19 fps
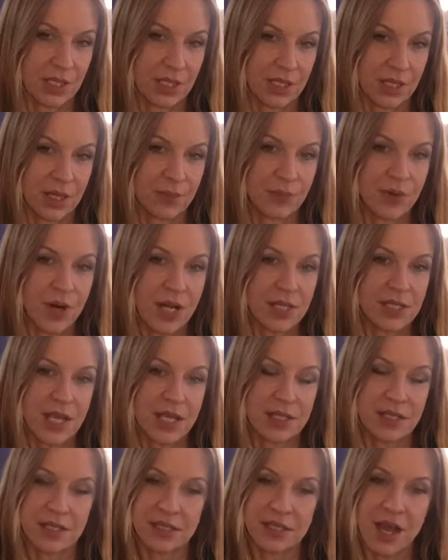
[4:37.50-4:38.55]
it
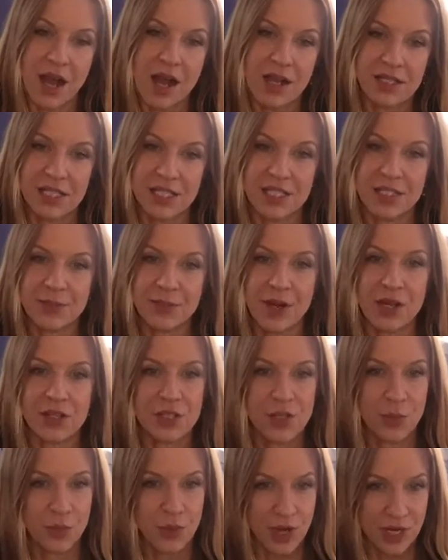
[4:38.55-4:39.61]
processes toxins, but
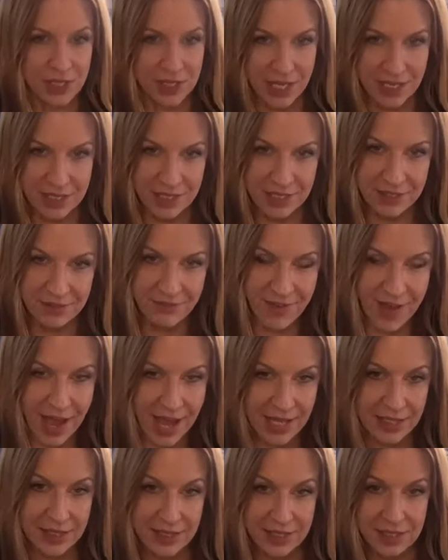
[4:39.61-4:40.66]
also processes
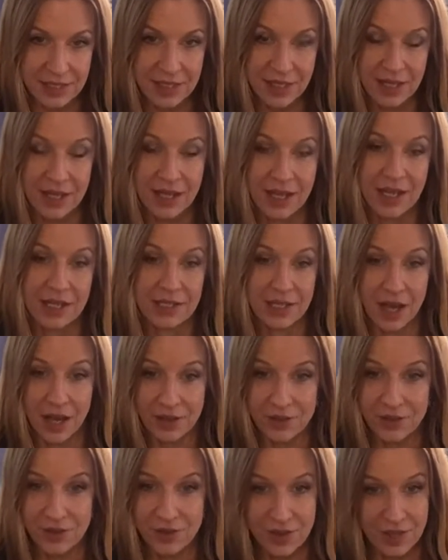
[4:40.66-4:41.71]
fats and
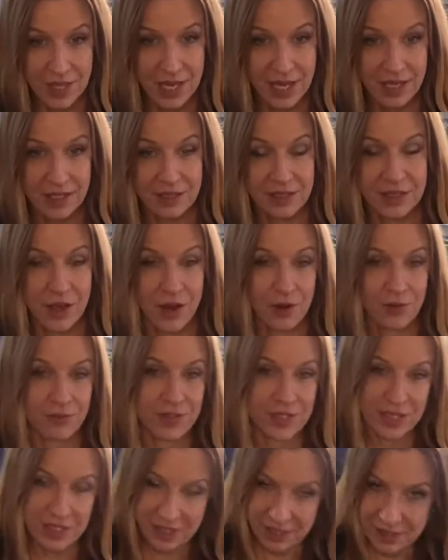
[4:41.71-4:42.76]
other things. So if
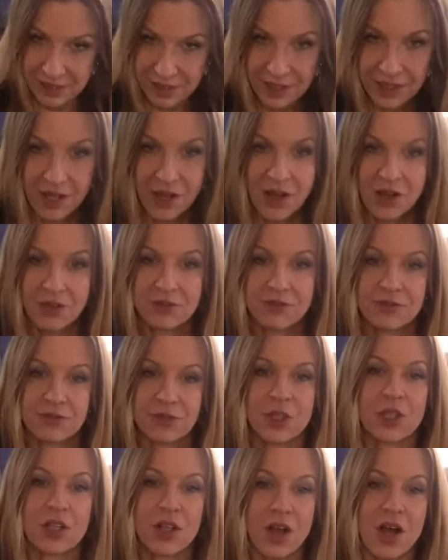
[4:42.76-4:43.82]
it's
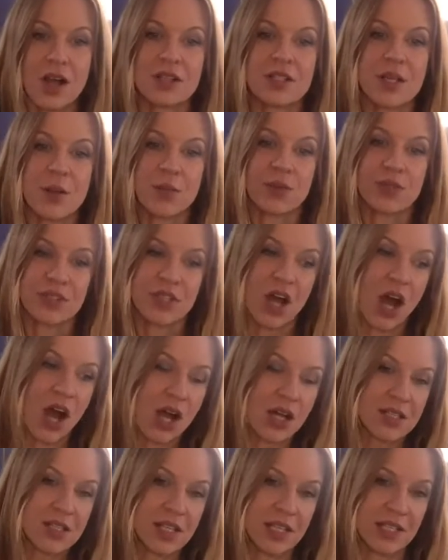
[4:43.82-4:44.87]
clogged up with
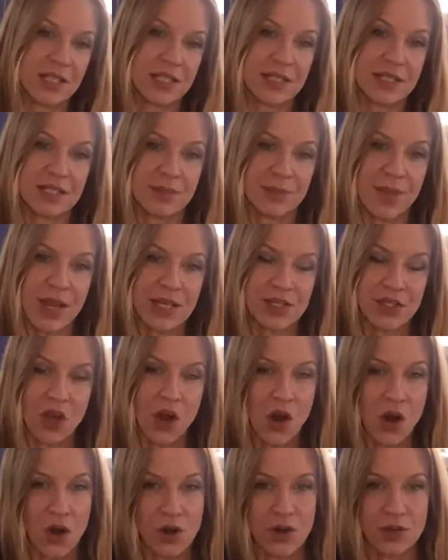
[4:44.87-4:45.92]
toxins, it makes it
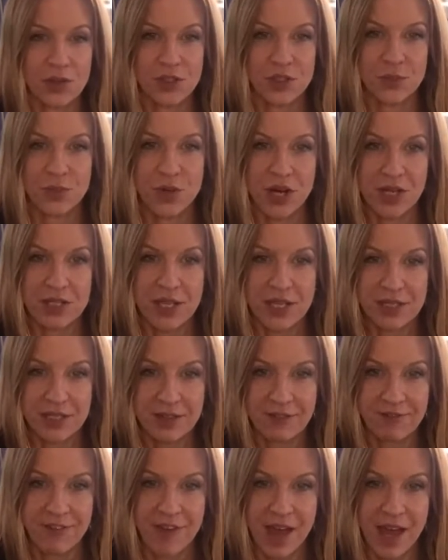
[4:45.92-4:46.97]
harder to process
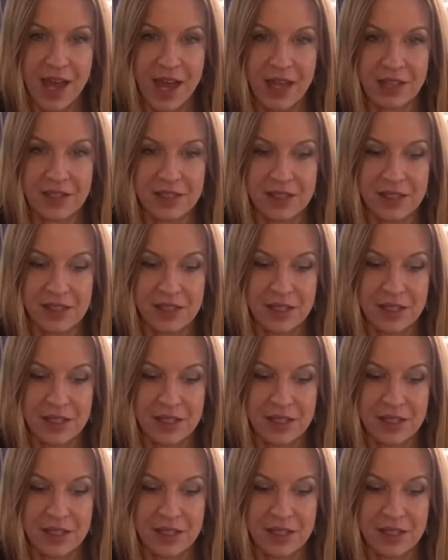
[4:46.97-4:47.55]
the fats,